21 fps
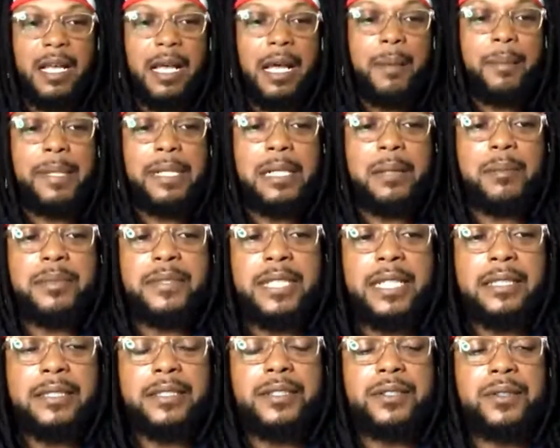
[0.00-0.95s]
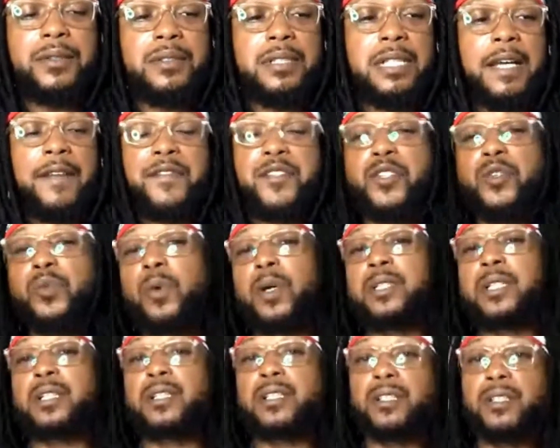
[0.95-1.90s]
I mean, I'm telling you, if you
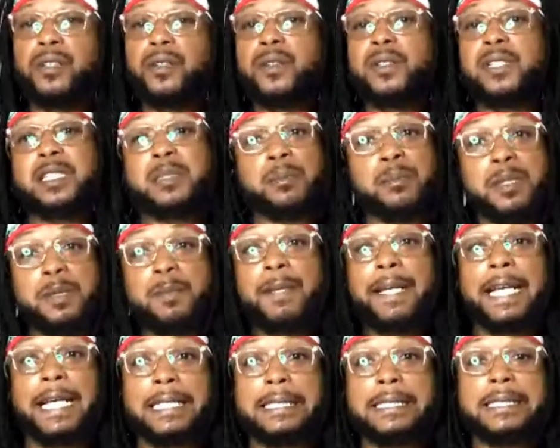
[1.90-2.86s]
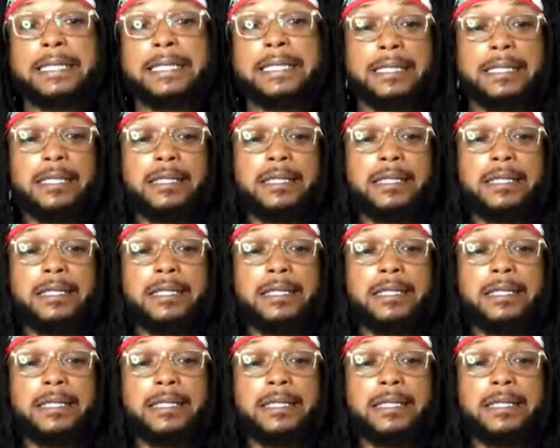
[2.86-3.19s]
want to learn some Spanish,